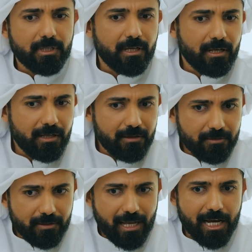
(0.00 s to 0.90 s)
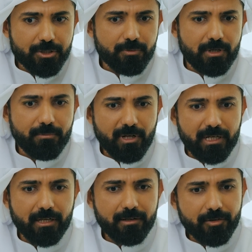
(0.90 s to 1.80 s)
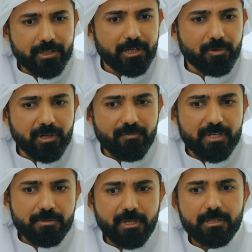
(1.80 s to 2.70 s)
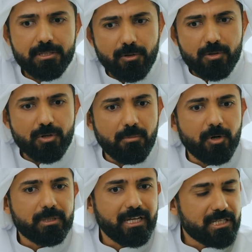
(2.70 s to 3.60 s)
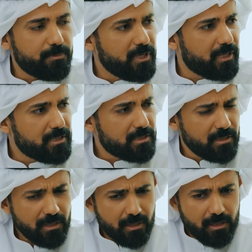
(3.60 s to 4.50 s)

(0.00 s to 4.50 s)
the actual money return on investment. It's also about the experience.